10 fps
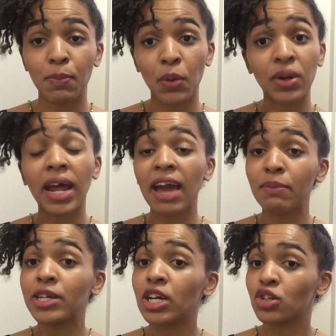But when I have
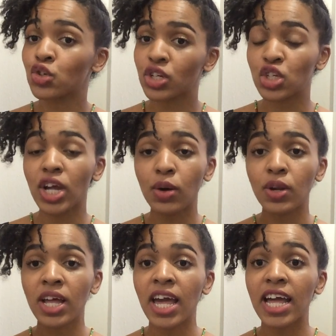my hair stretched
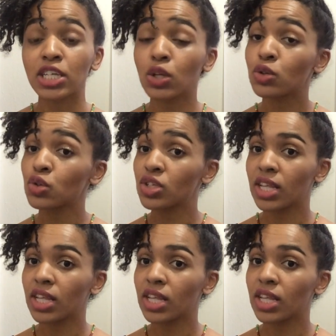out, it's closer to